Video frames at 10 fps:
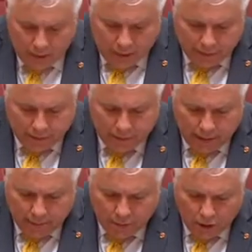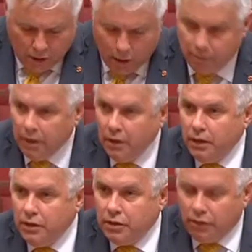at the same time
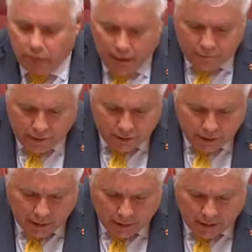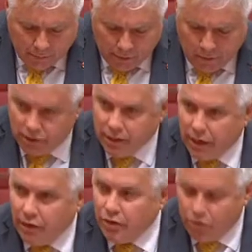general aviation had experienced
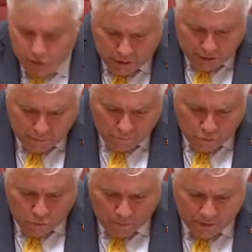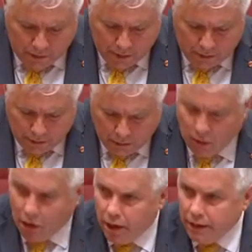a 34%
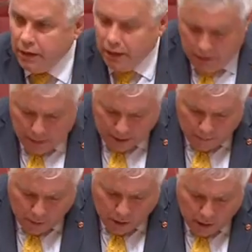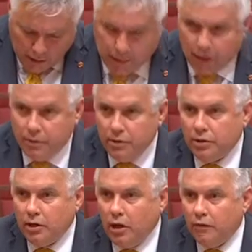decline in pilot
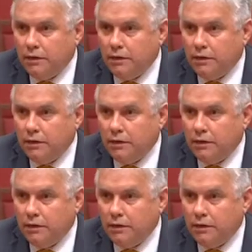numbers over